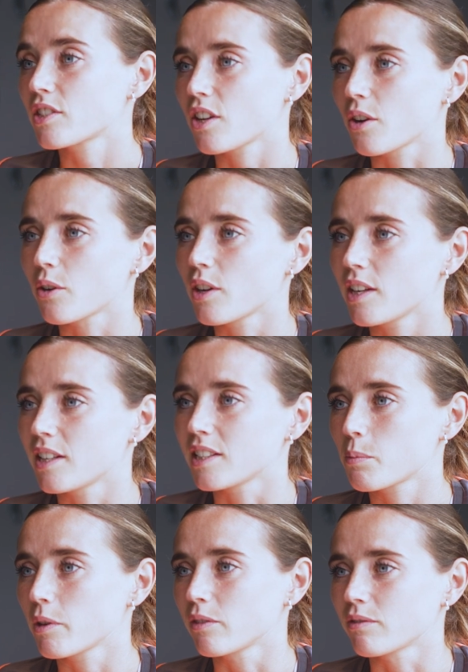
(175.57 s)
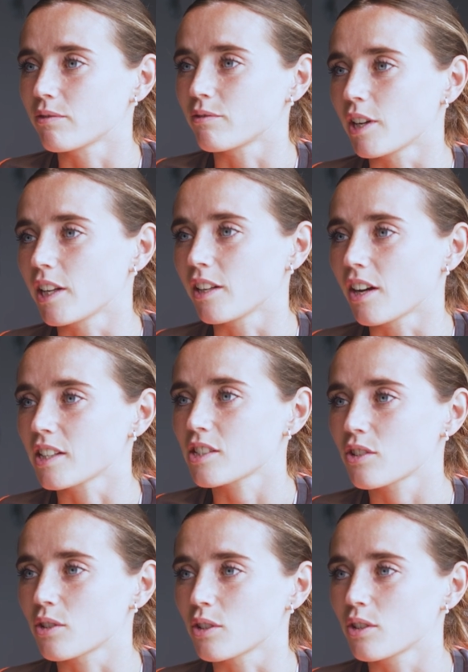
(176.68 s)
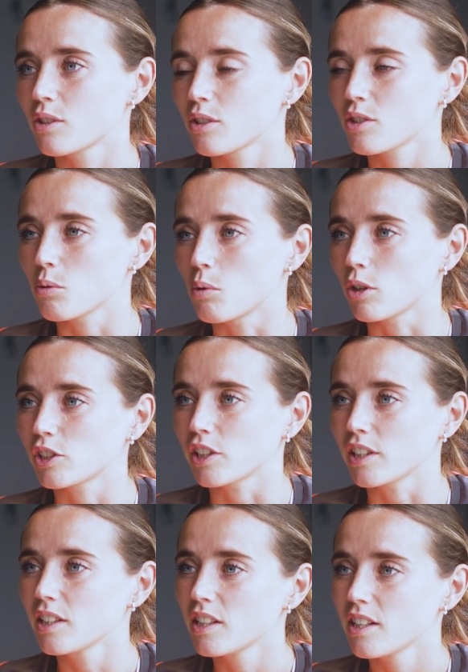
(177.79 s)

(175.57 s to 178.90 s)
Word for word: So it's been really nice to, to watch it.